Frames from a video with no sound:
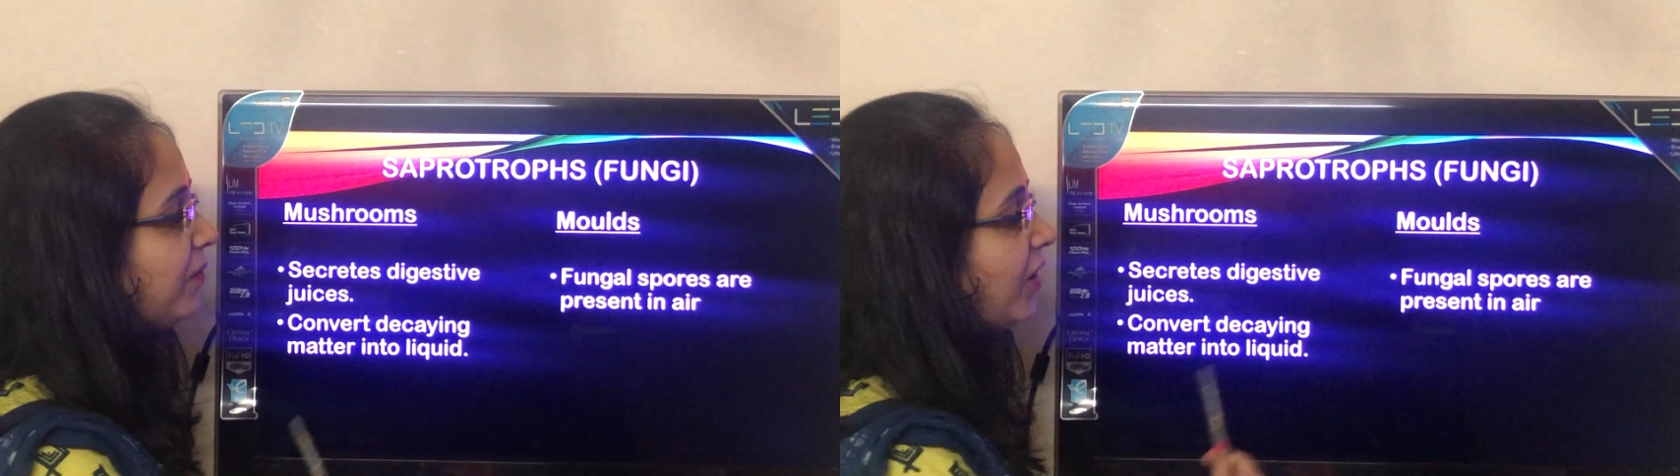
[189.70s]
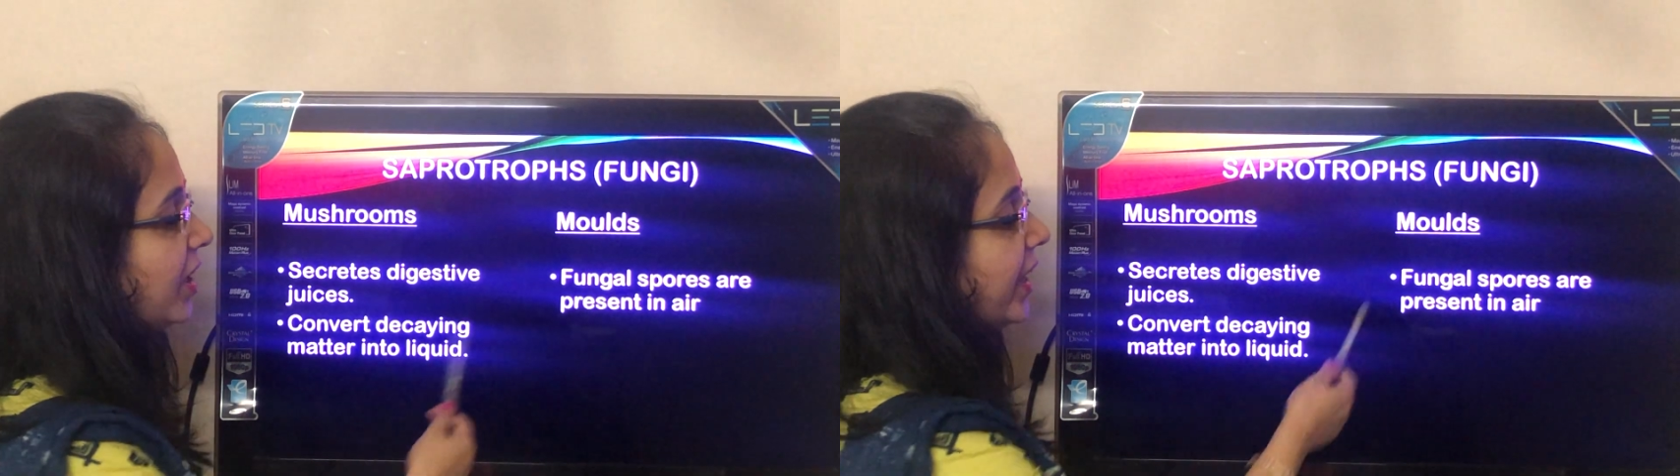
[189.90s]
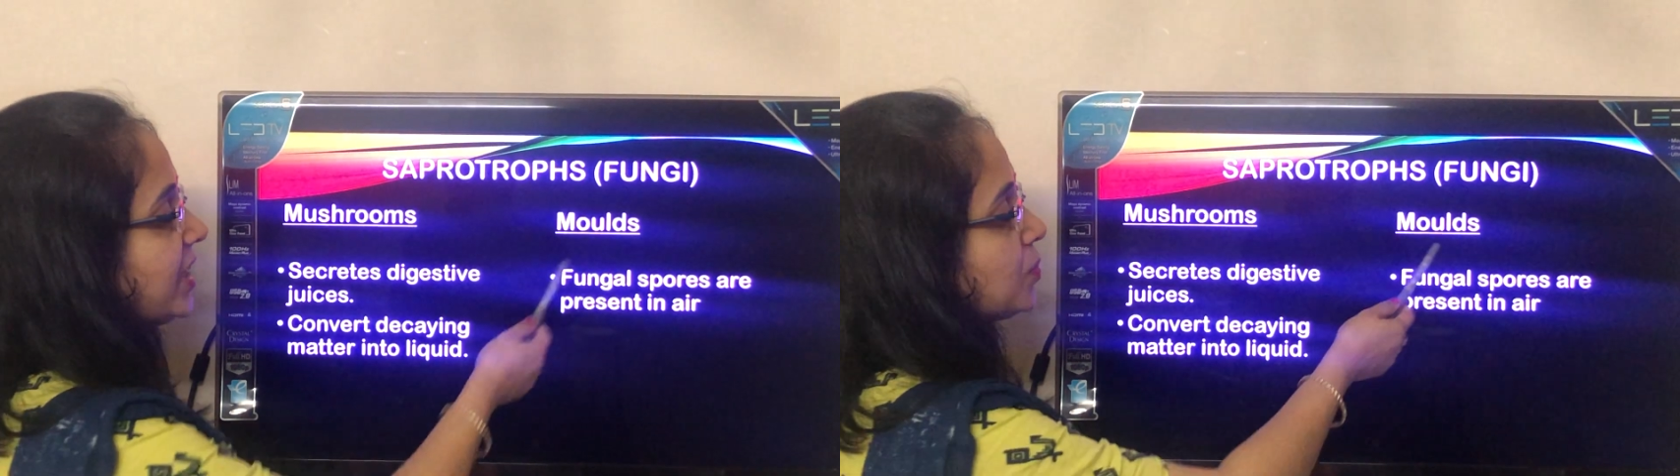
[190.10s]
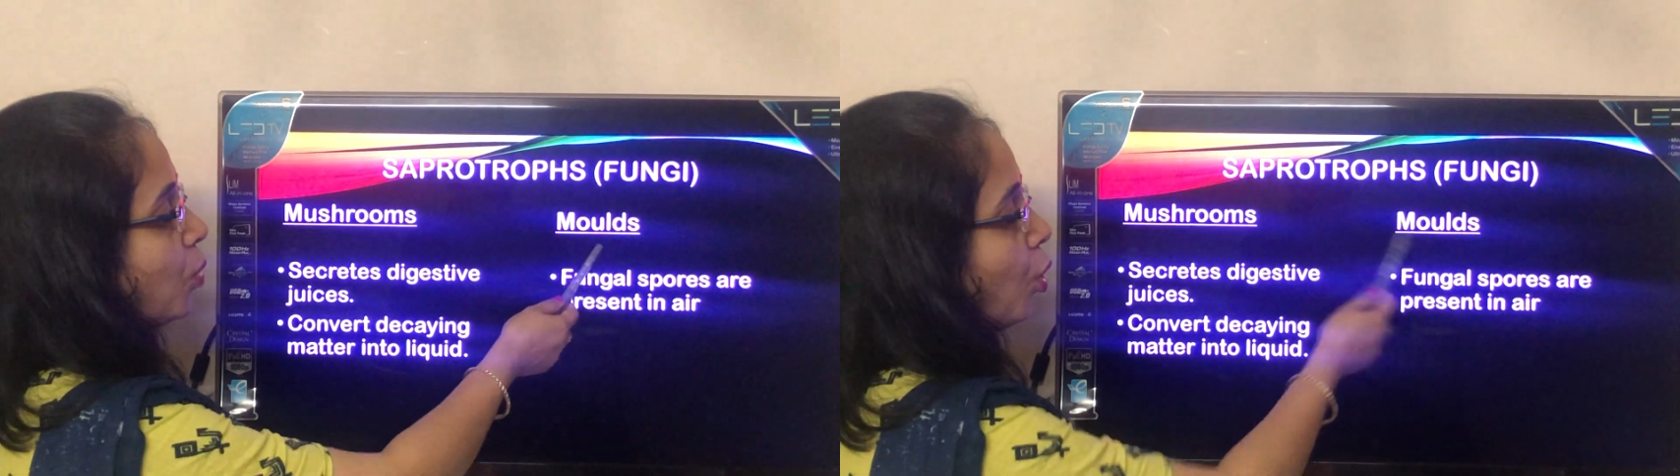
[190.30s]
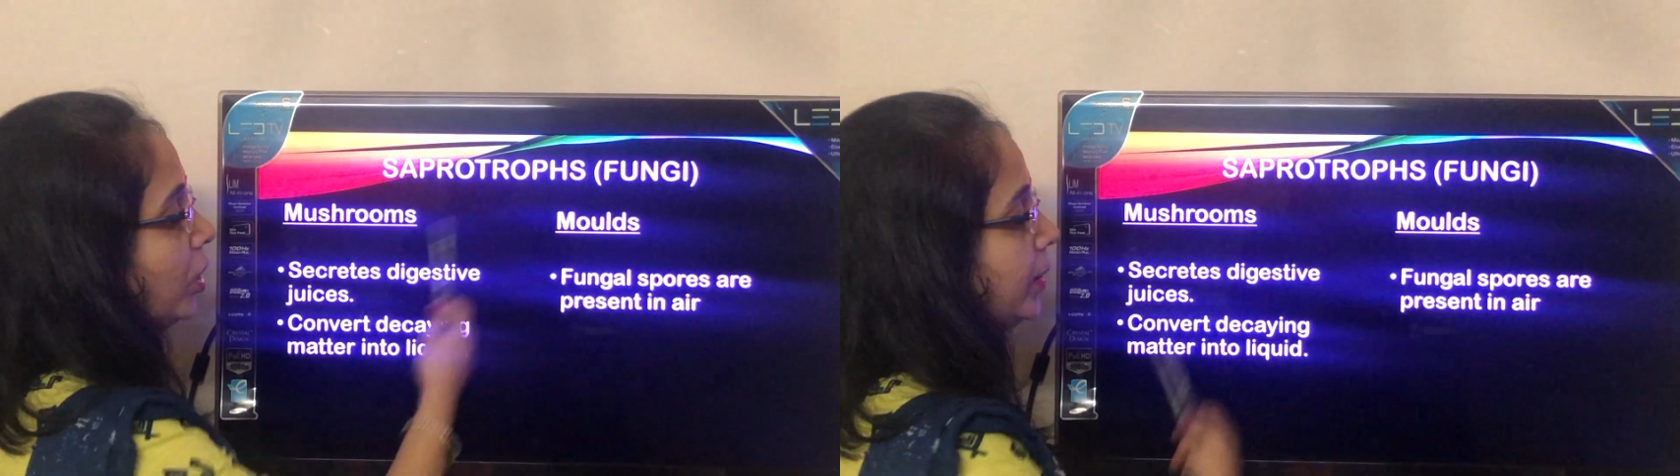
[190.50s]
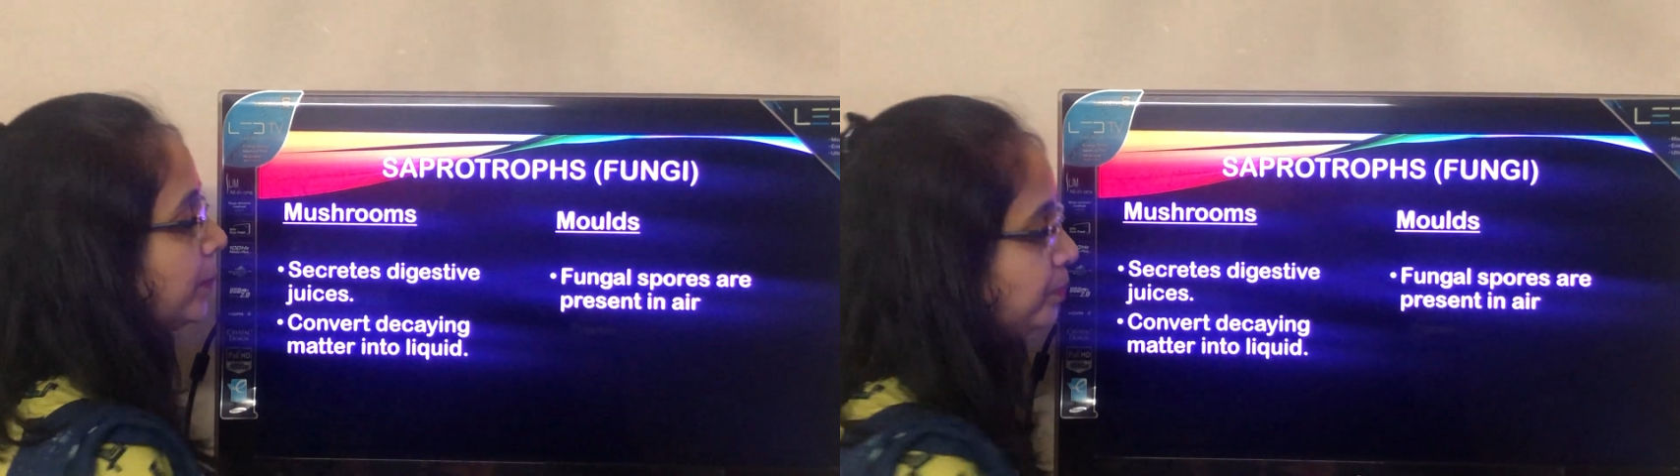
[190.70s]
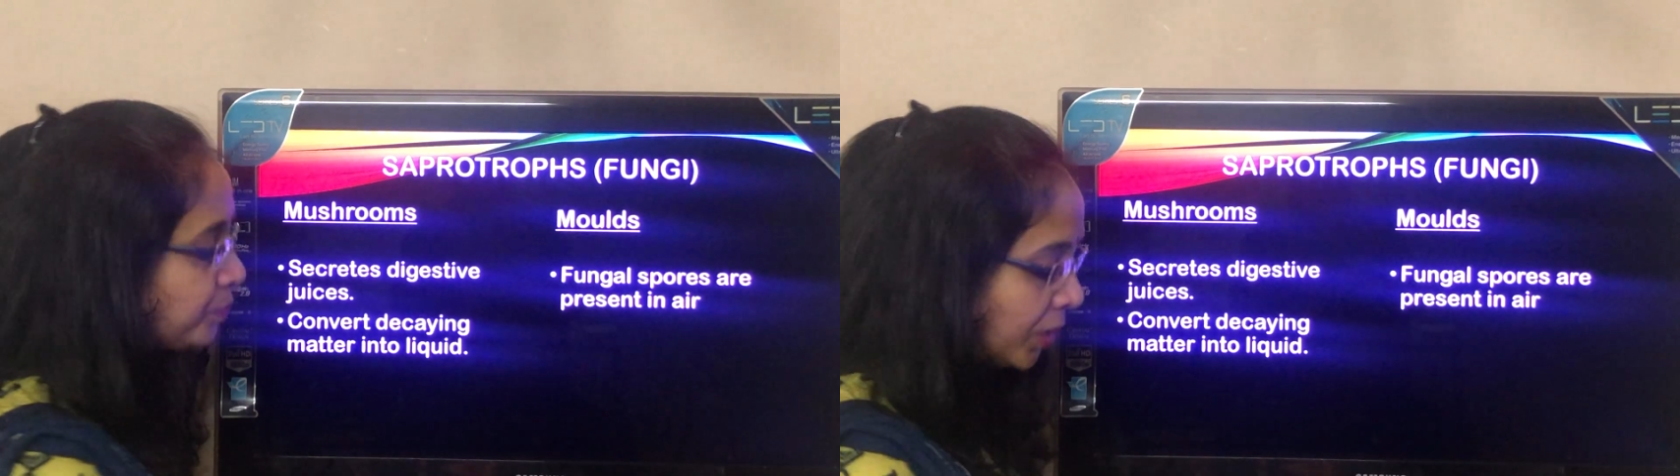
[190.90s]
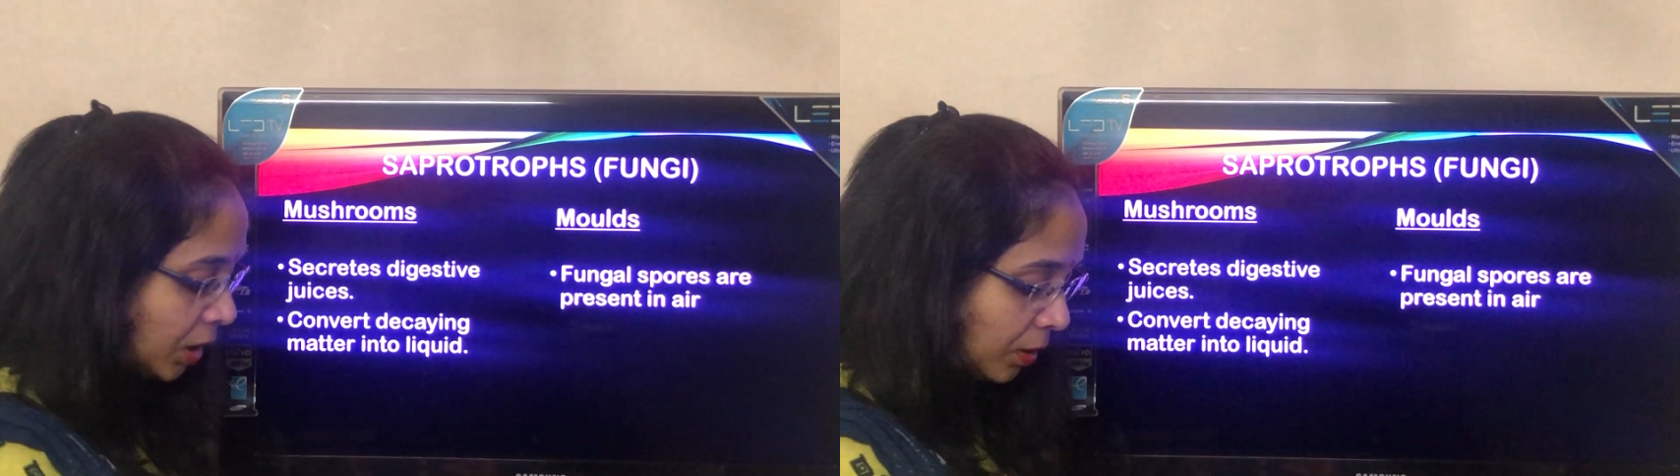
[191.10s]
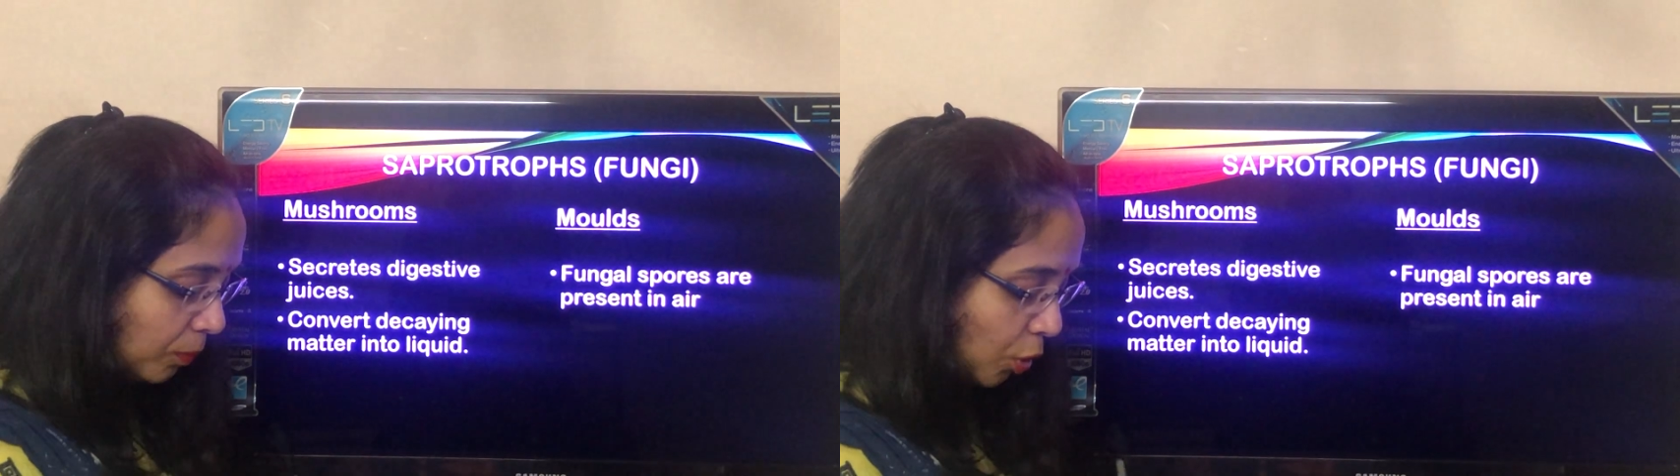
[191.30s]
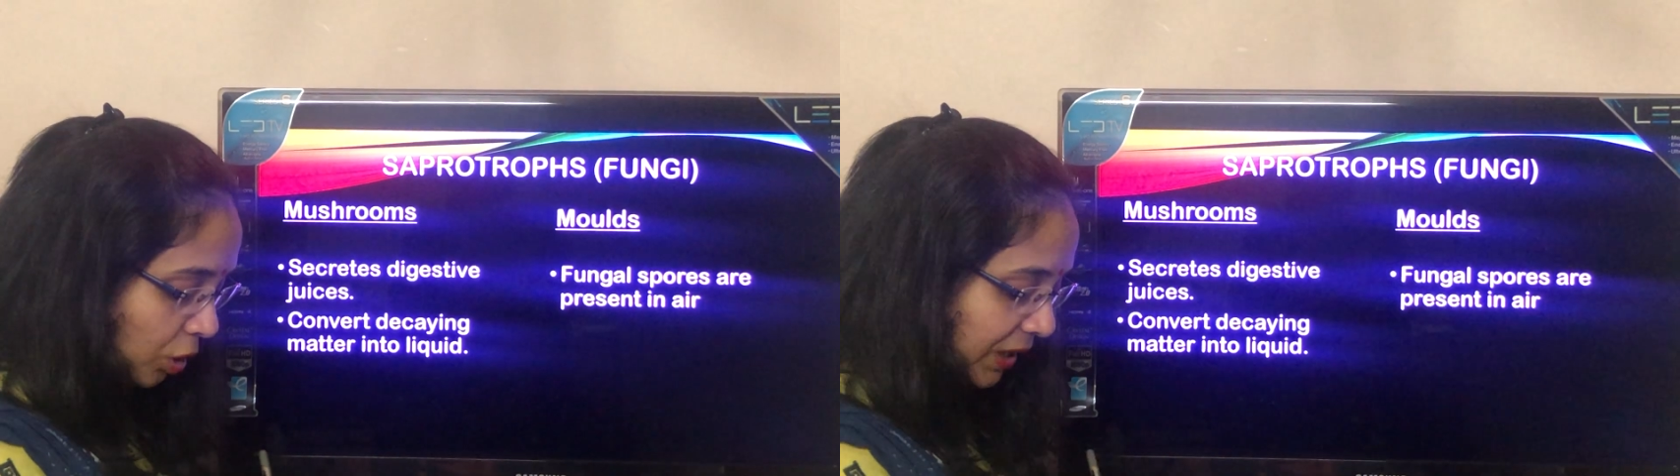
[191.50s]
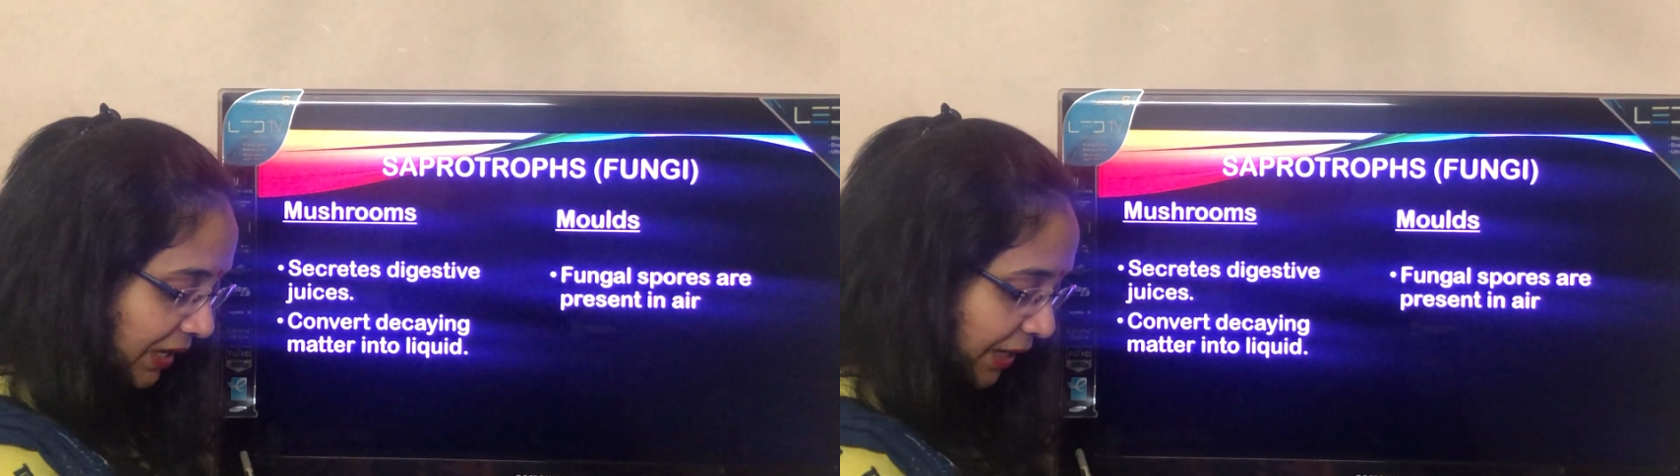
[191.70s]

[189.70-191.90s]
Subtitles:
of fungi is mold. Mold are